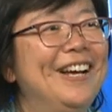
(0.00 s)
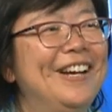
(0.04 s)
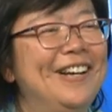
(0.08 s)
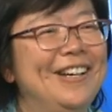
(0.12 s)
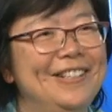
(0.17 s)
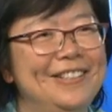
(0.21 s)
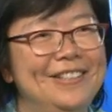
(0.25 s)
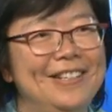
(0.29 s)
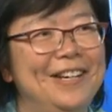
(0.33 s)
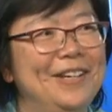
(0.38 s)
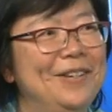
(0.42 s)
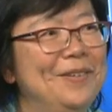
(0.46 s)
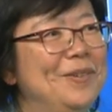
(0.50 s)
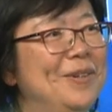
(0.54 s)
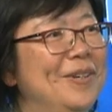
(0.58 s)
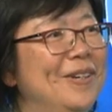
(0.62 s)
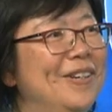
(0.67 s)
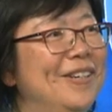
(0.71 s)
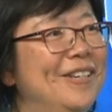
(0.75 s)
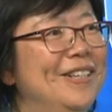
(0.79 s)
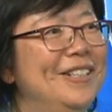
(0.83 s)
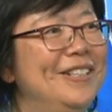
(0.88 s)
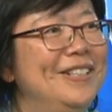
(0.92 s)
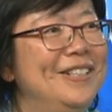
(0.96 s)
right?
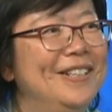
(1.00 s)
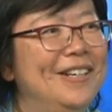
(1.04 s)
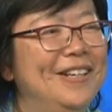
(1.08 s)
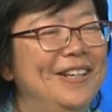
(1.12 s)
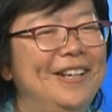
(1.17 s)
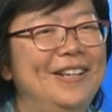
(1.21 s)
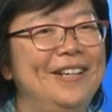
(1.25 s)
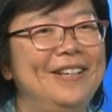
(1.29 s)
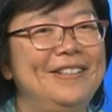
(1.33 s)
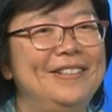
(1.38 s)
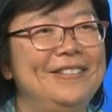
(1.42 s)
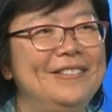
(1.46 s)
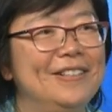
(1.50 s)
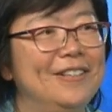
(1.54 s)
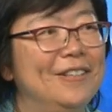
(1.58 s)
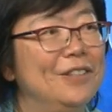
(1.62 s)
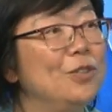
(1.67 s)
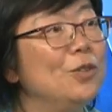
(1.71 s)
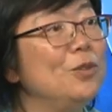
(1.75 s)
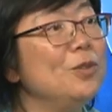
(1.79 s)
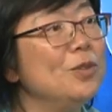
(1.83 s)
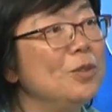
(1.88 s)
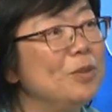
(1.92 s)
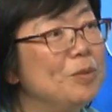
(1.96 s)
Taiwan and
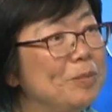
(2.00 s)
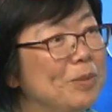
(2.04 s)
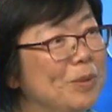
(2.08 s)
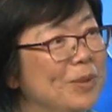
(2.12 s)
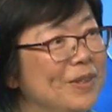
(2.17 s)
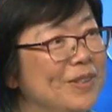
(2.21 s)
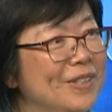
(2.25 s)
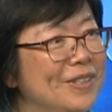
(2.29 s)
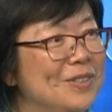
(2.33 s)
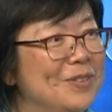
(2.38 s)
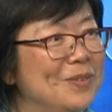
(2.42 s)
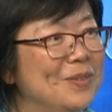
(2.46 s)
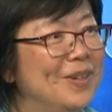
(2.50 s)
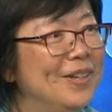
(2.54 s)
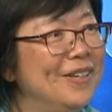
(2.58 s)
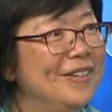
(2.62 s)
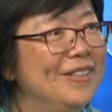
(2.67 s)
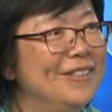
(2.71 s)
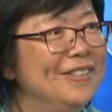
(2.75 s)
local born as well.